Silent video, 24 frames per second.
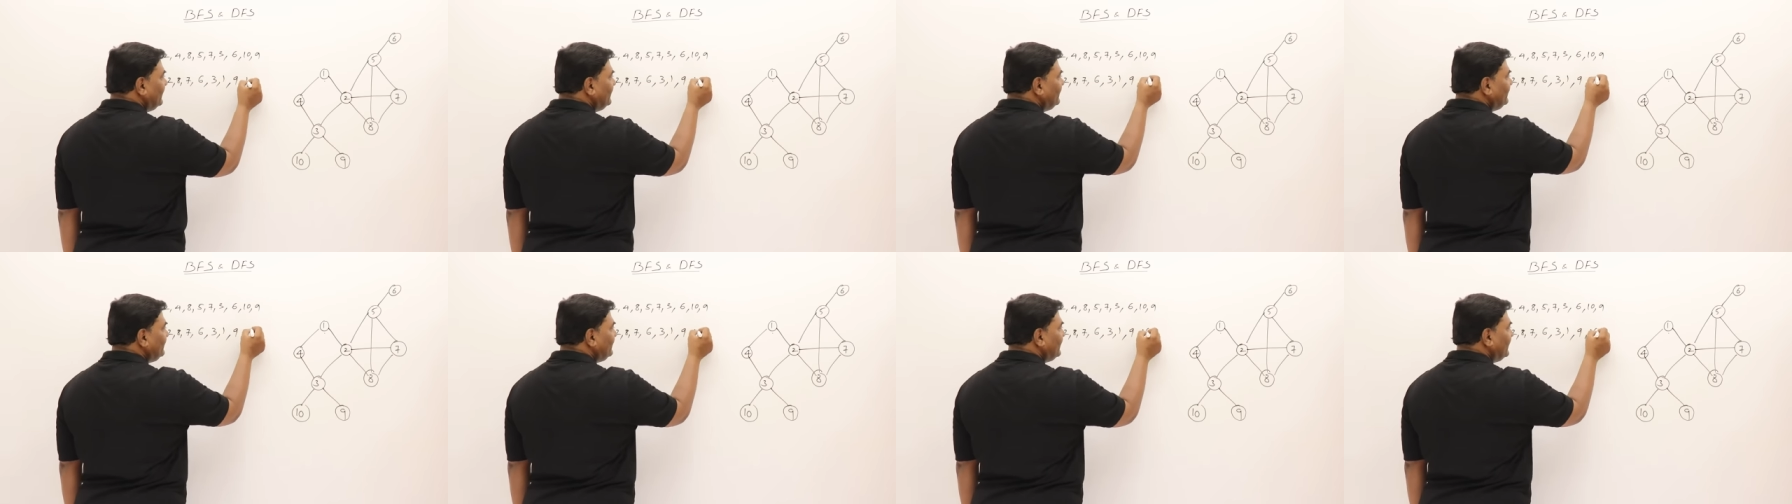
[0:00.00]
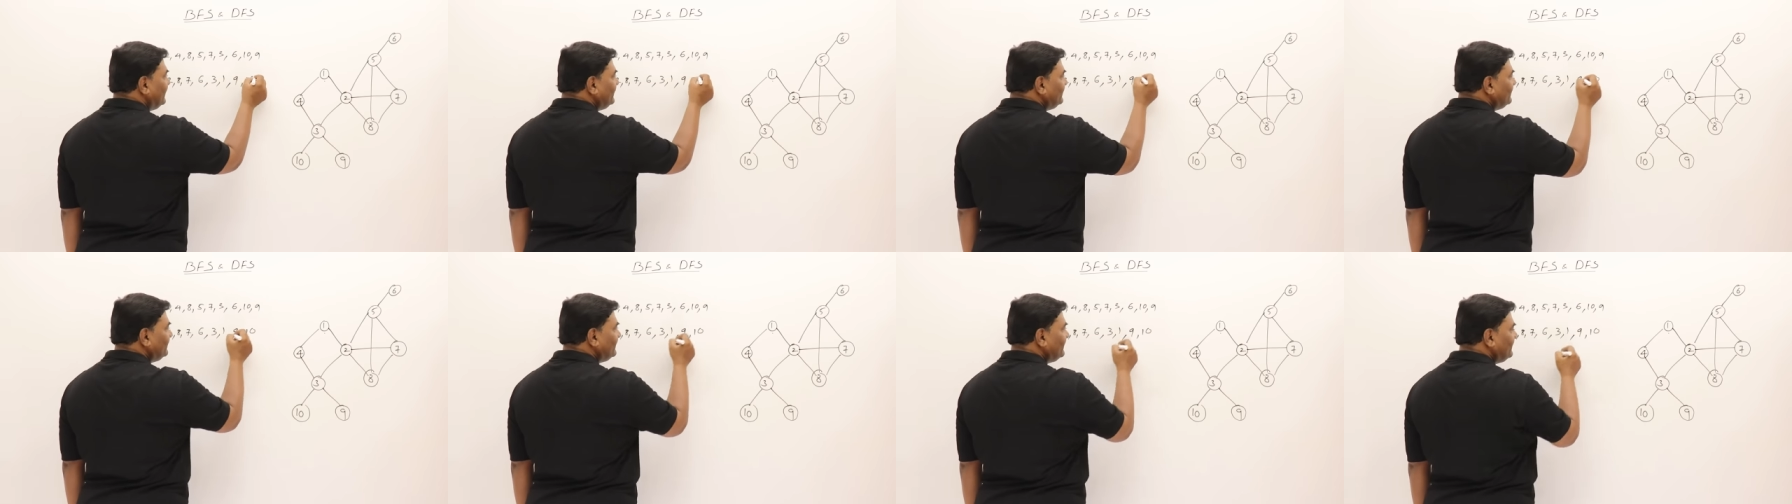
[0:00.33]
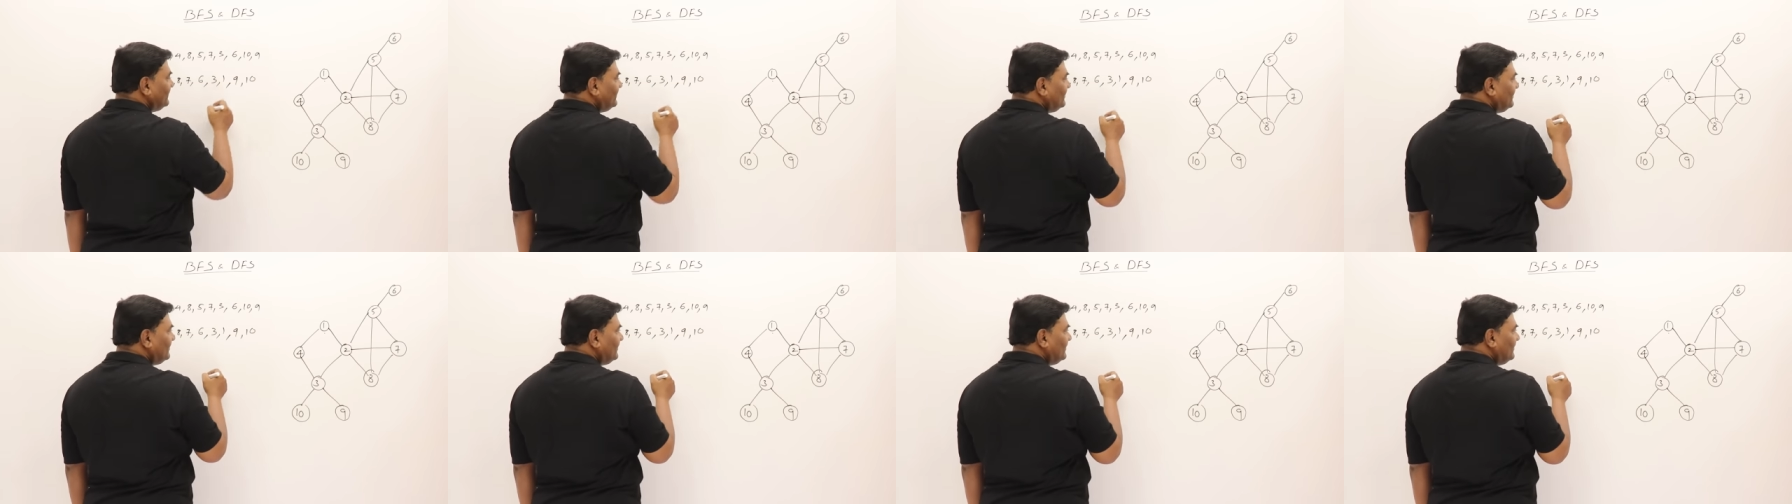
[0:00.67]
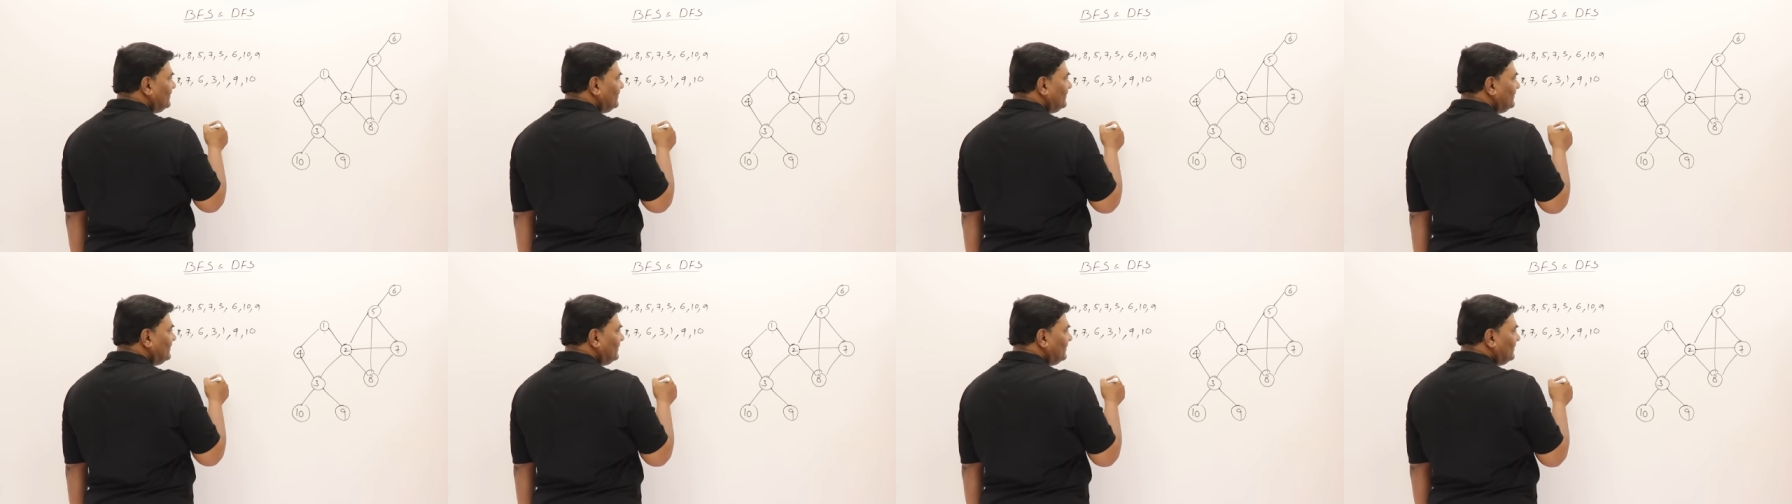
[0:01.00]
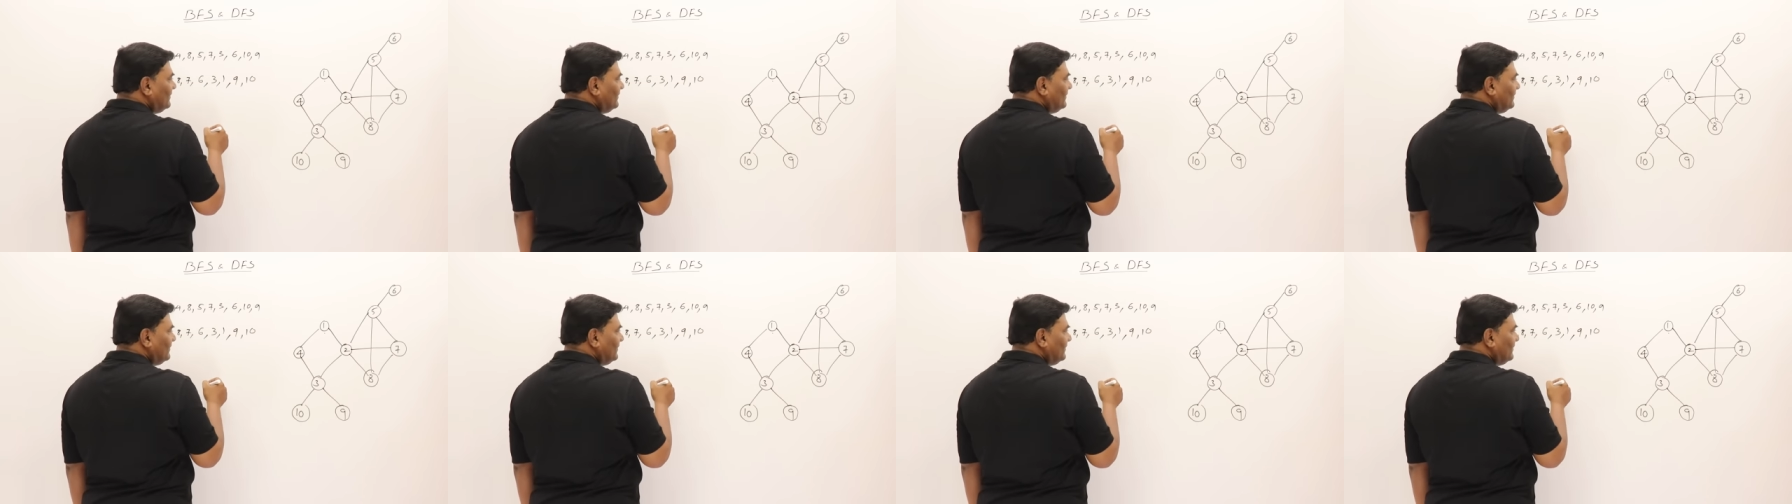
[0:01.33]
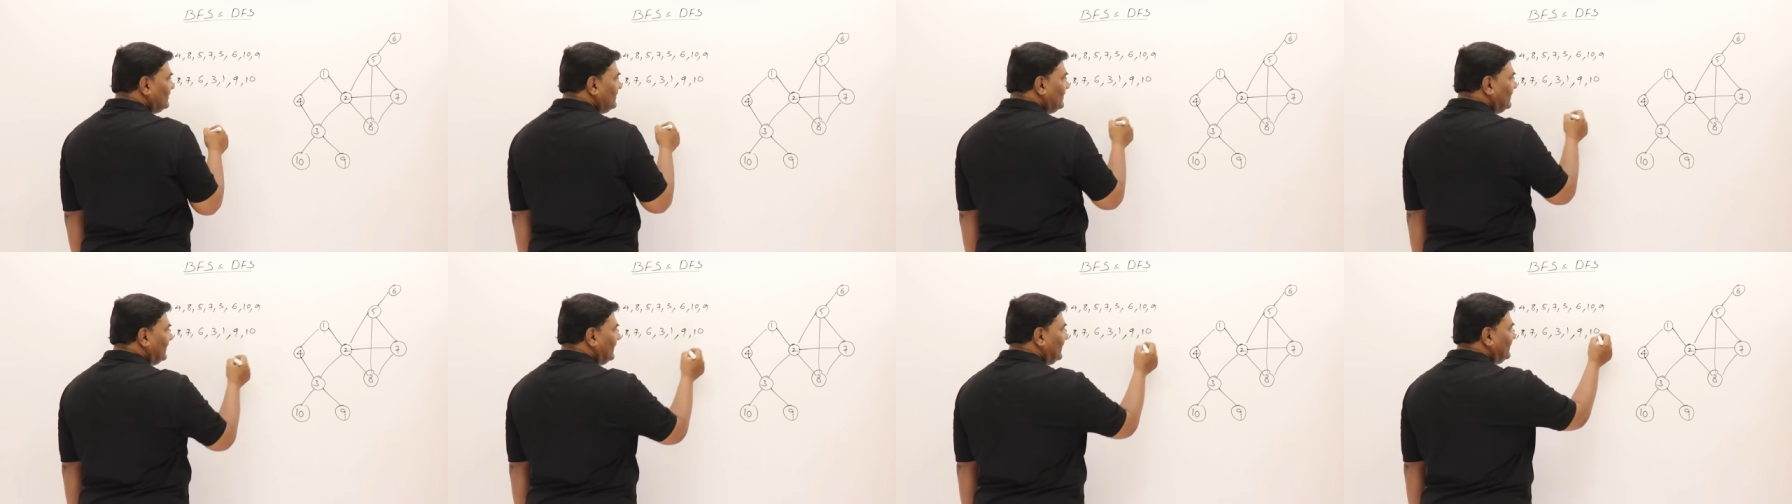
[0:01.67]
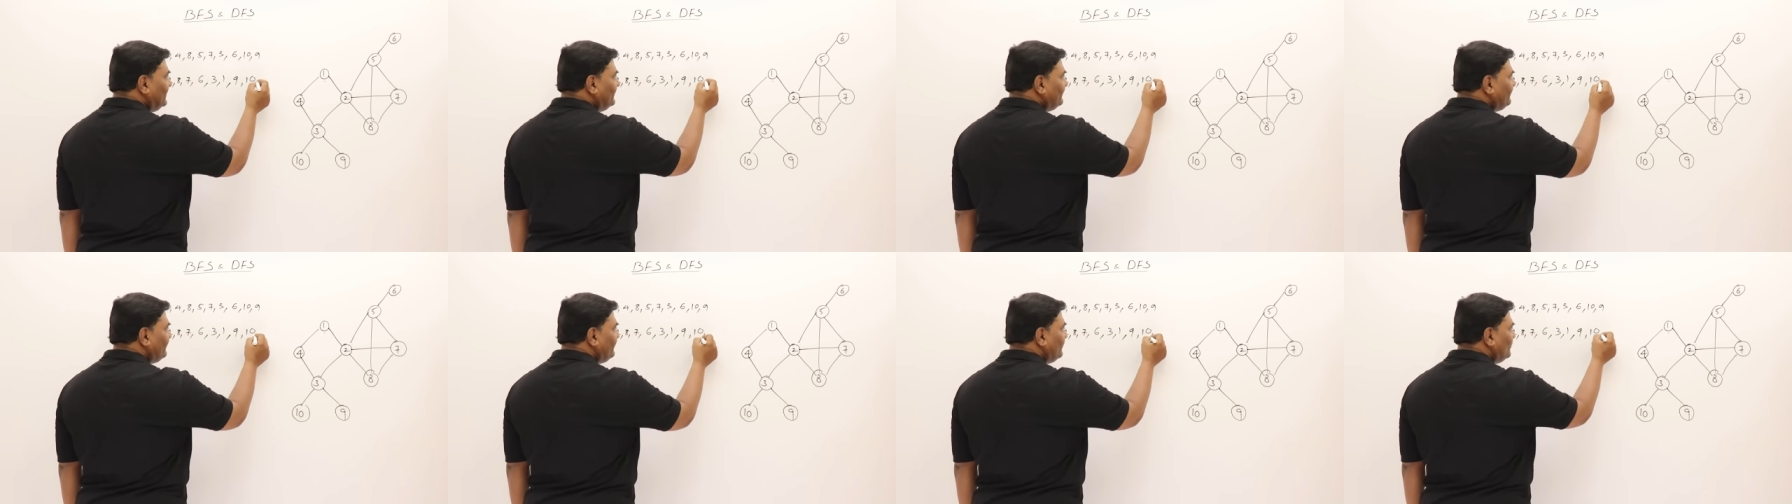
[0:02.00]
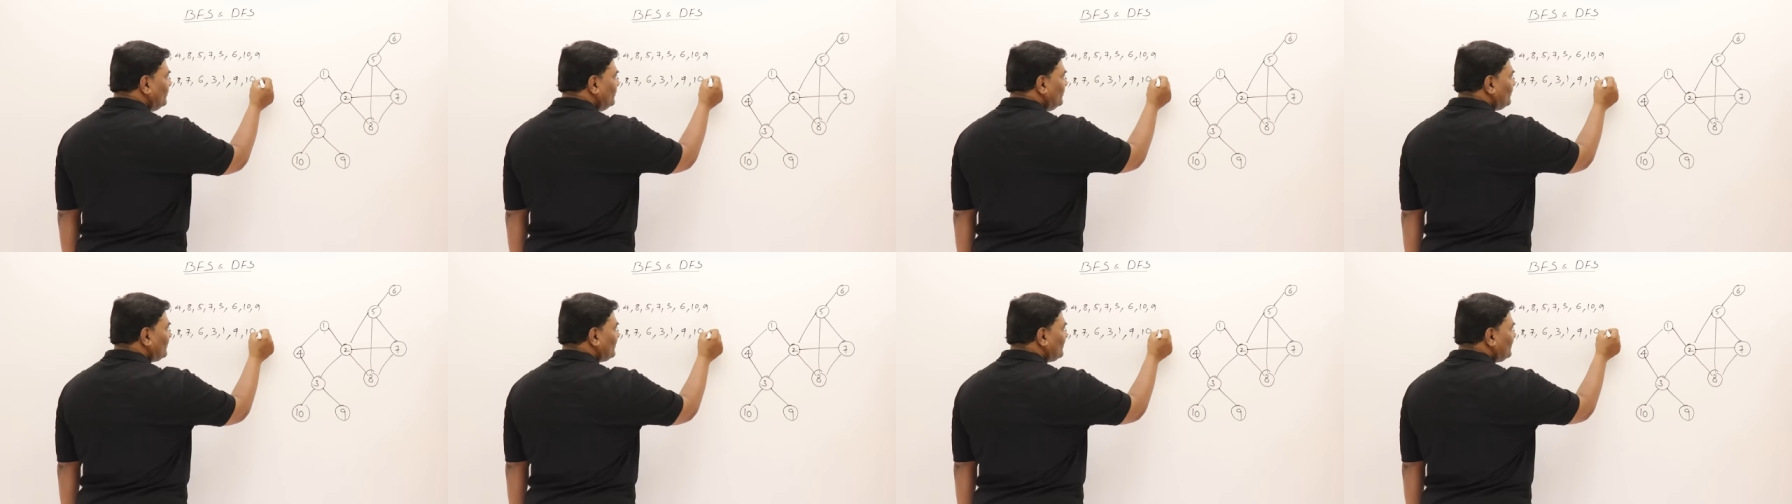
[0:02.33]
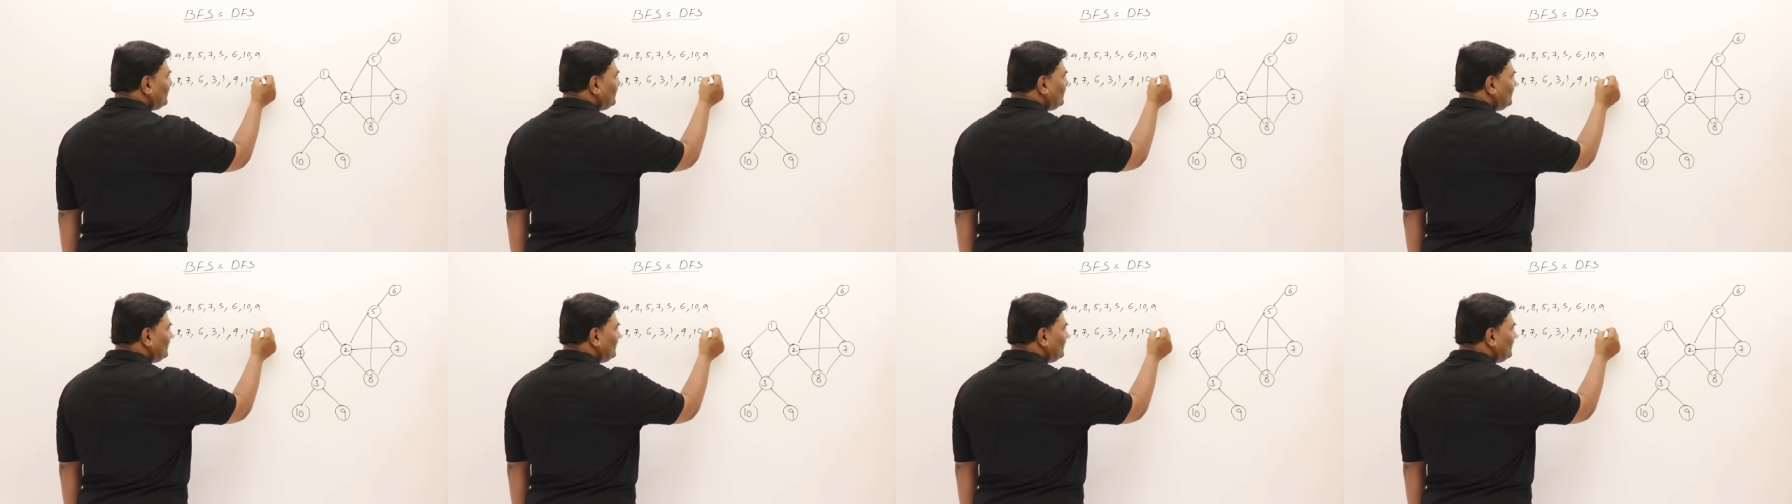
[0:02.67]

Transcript: and 10 and 4.